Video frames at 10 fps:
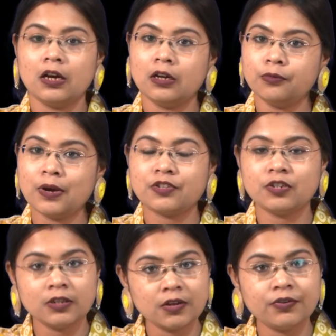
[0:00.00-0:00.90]

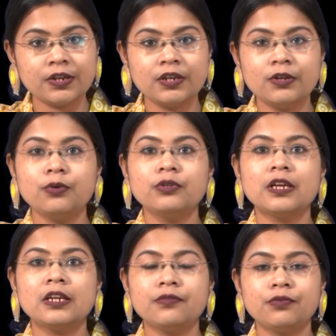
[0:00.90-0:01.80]
watching the videos,
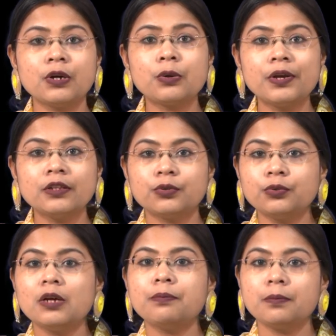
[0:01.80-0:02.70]
and if you are going through
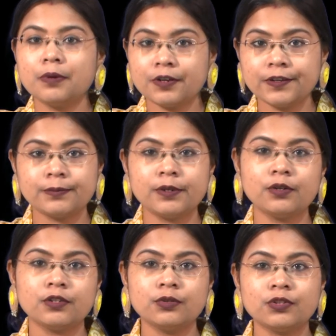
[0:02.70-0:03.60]
the PPTs,
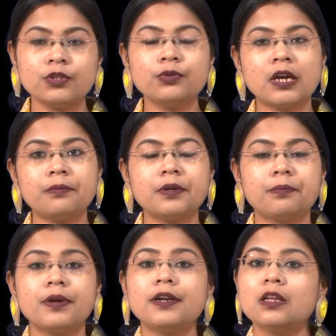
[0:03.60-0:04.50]
because you see we have
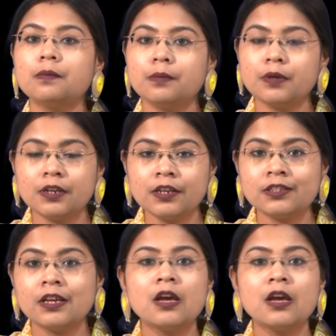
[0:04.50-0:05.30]
prepared the PPTs